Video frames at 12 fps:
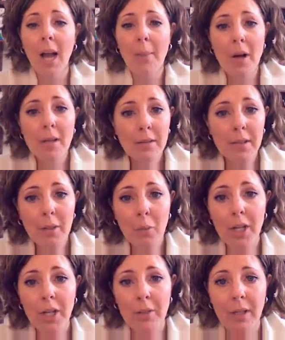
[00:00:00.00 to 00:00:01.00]
also going to
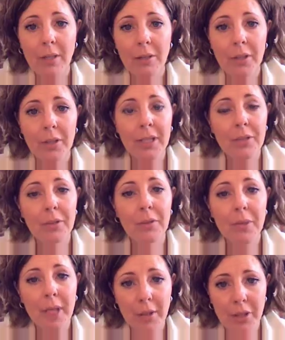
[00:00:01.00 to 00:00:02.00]
want you to include your
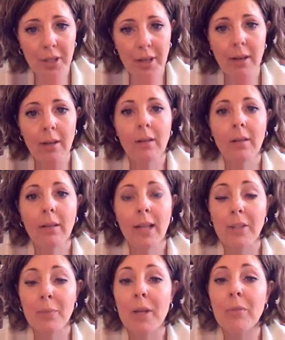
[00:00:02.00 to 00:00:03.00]
introduction
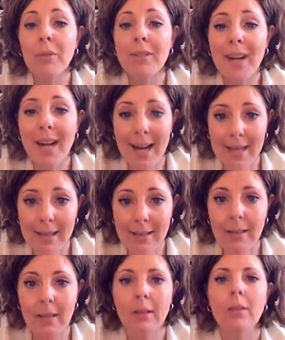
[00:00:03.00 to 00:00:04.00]
that's been
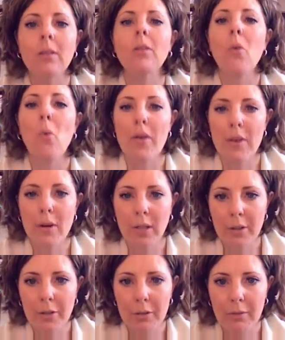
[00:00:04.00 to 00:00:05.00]
revised with your
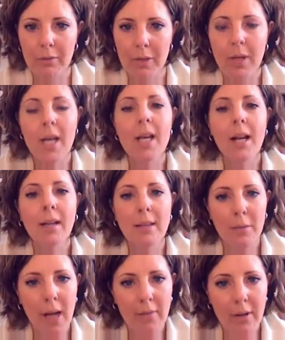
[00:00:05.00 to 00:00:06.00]
literature review, because
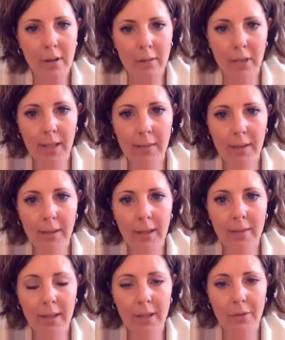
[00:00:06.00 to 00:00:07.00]
I will have another look at
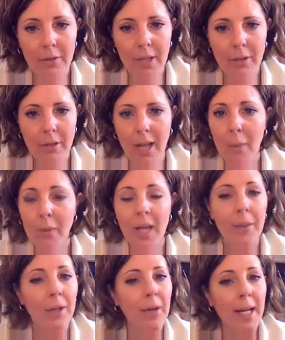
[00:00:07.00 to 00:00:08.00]
the introduction. I will
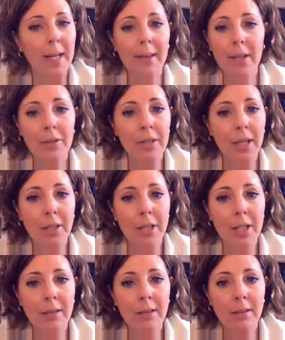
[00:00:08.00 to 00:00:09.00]
not be grading the
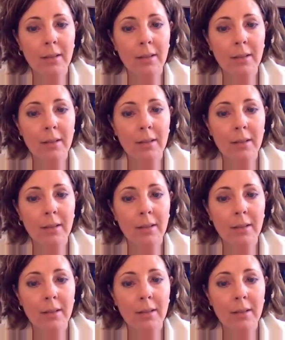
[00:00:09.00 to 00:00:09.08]
introduction,